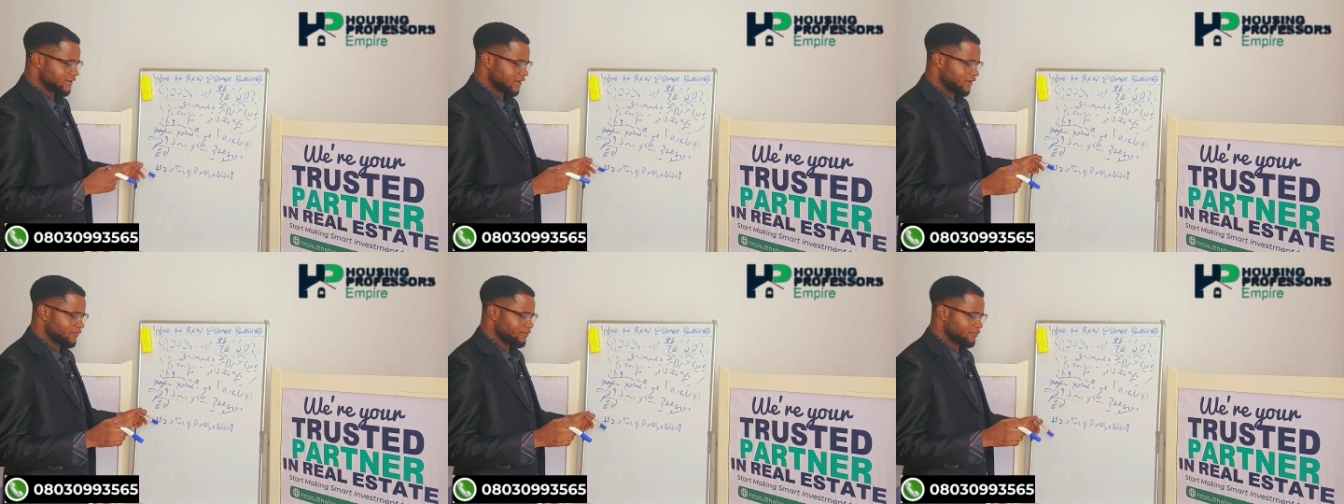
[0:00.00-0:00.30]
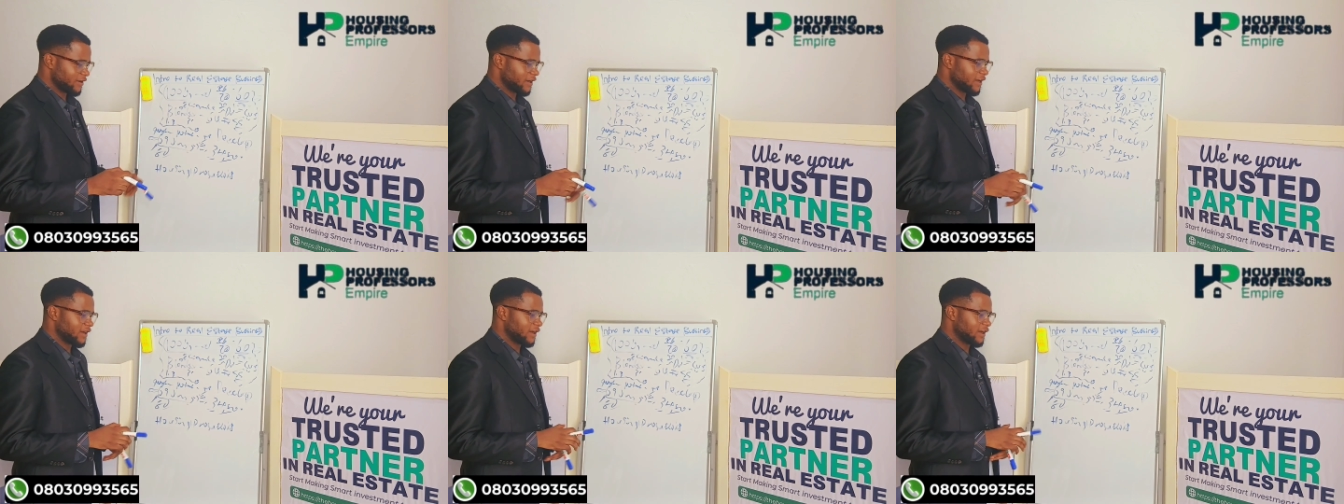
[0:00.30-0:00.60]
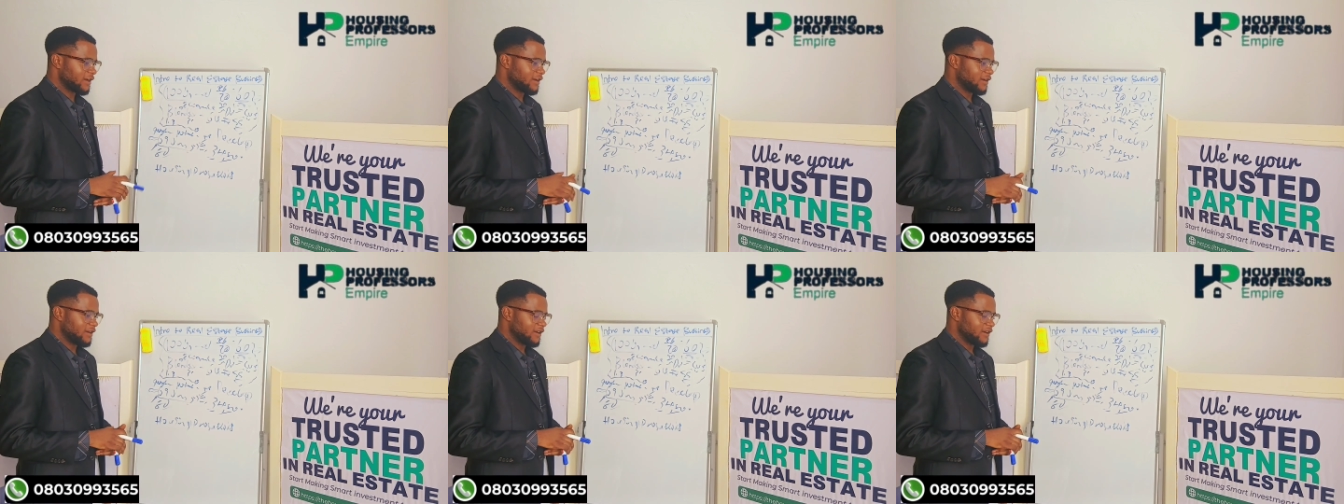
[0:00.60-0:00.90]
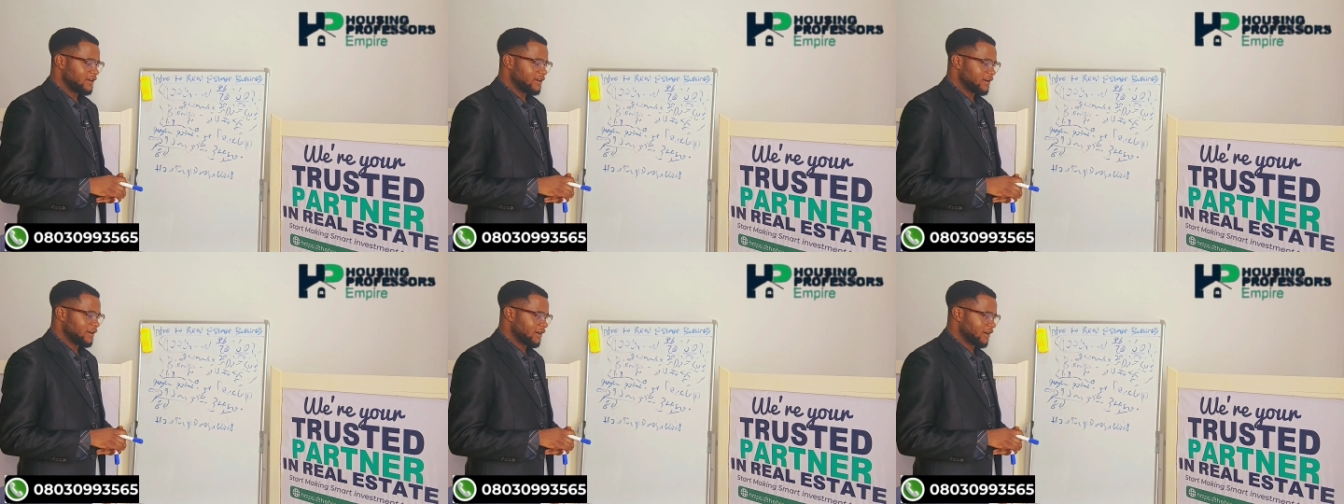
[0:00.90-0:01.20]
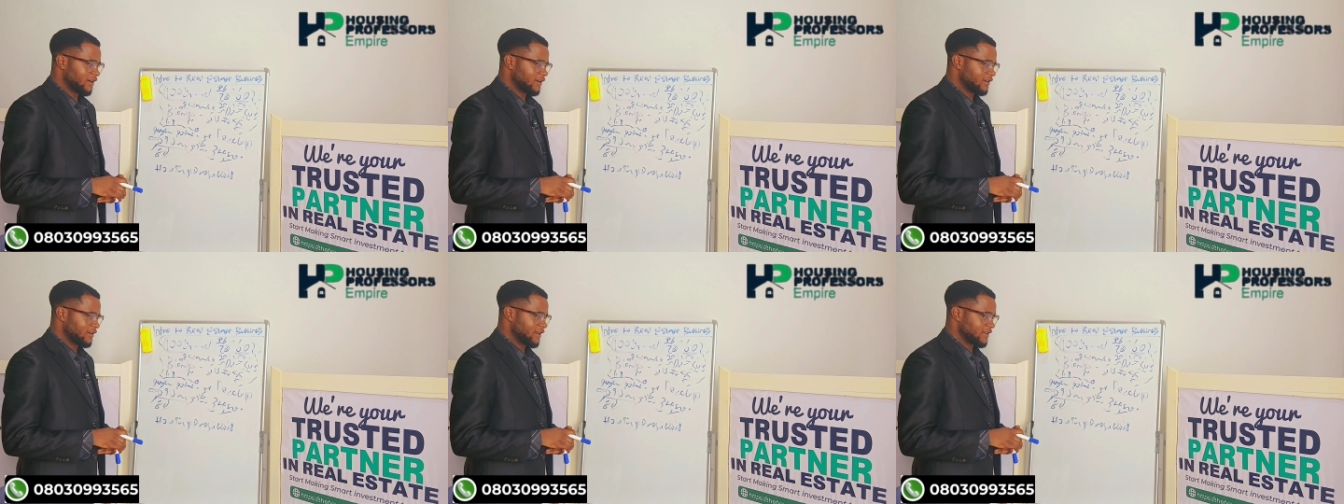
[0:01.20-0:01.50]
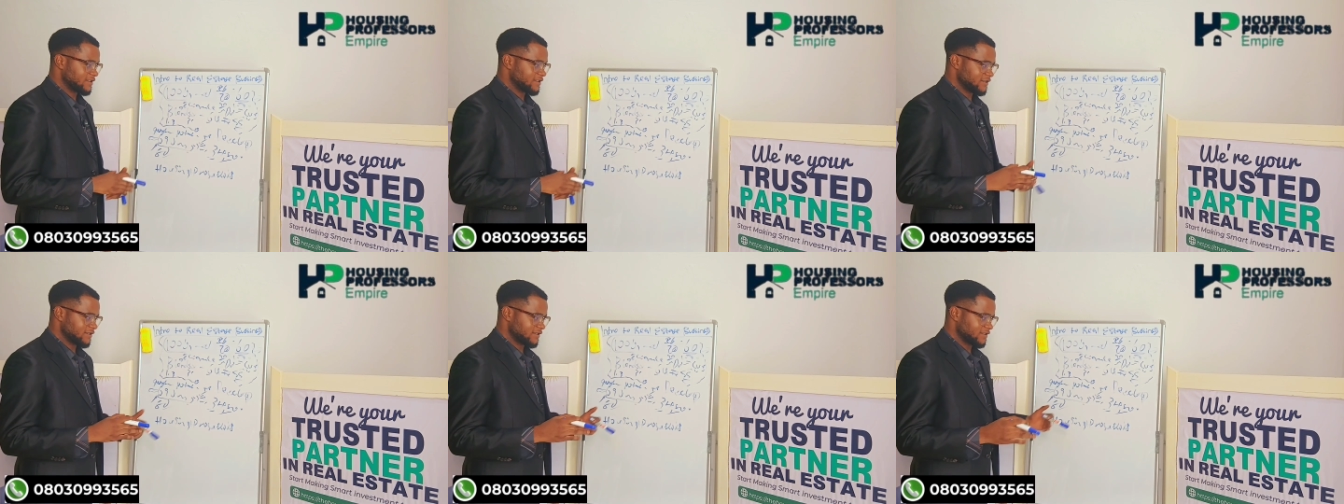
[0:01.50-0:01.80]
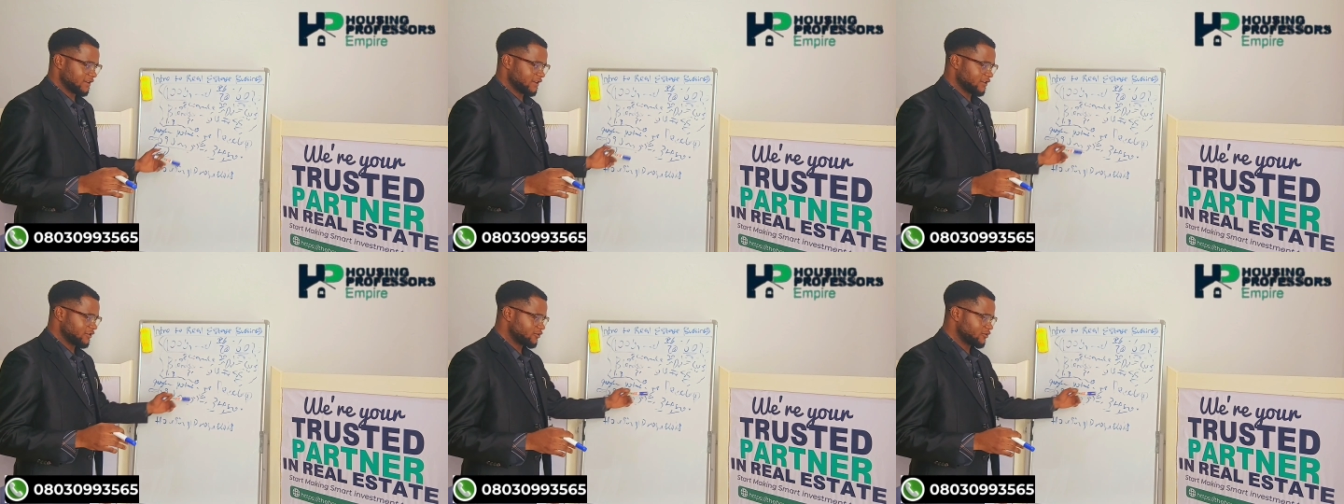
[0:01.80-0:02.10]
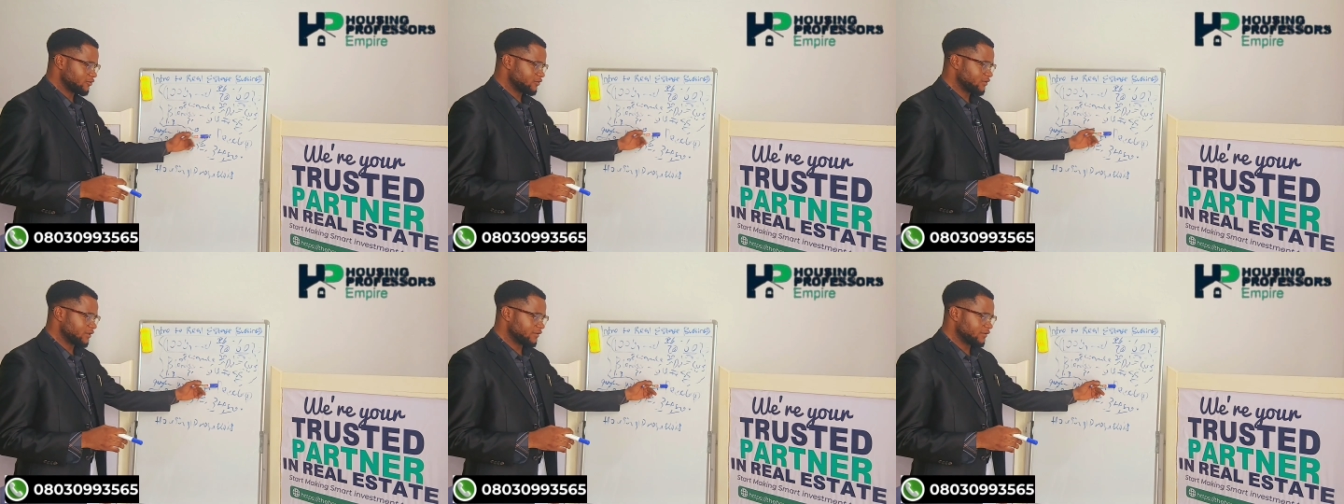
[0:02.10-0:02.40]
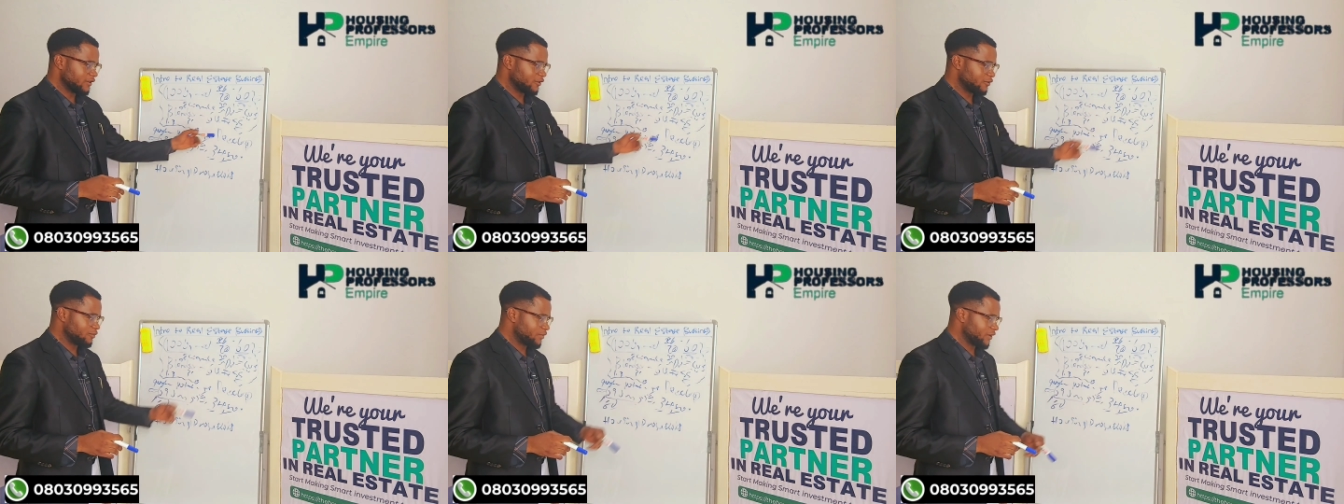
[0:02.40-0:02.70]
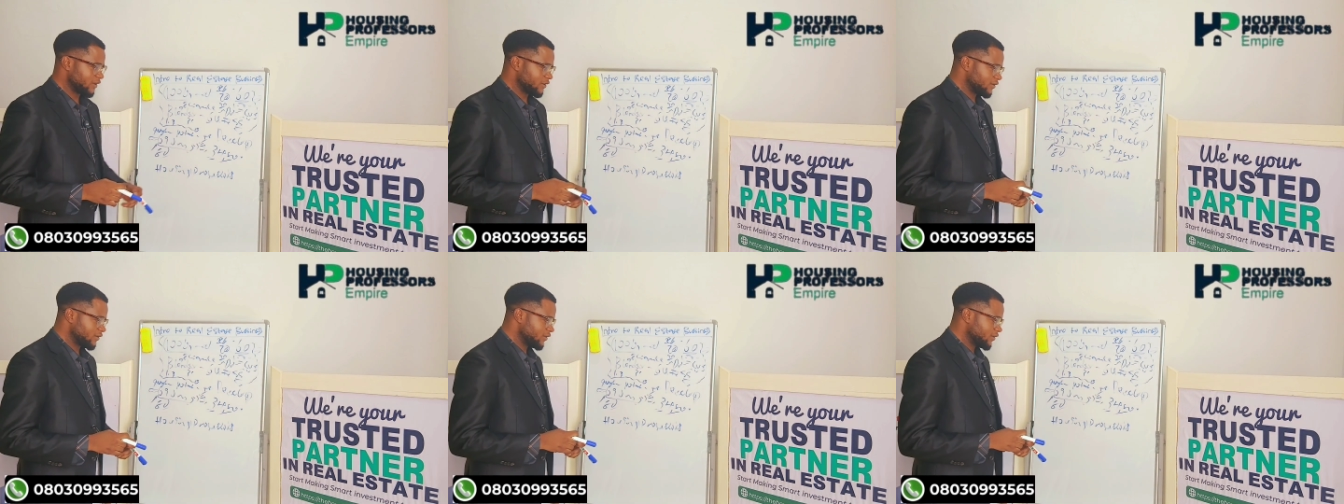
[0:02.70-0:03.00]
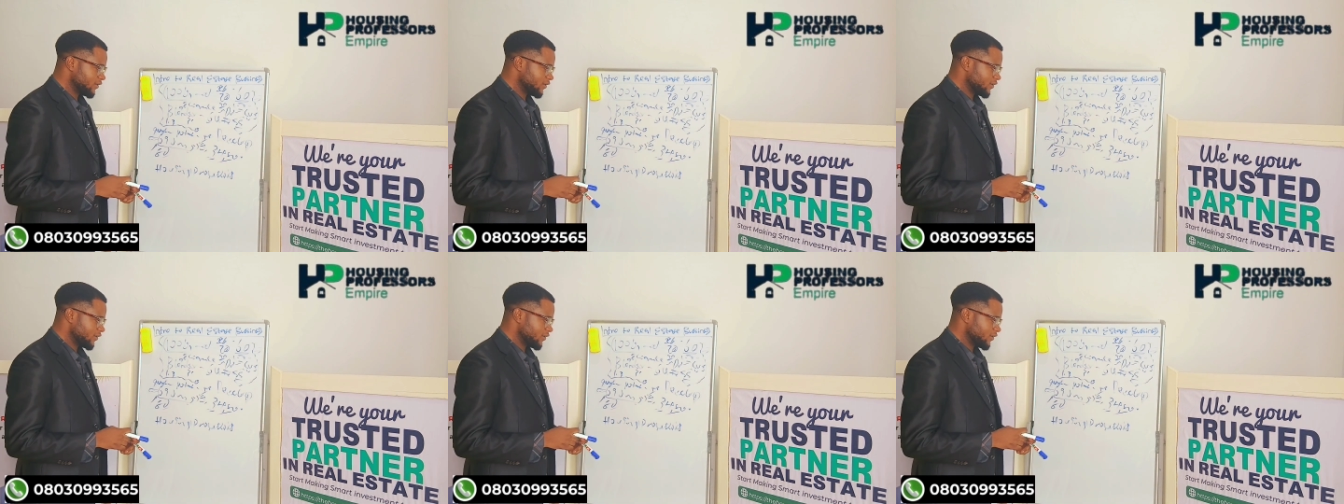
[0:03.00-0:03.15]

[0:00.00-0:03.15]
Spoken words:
Empire, that is into developing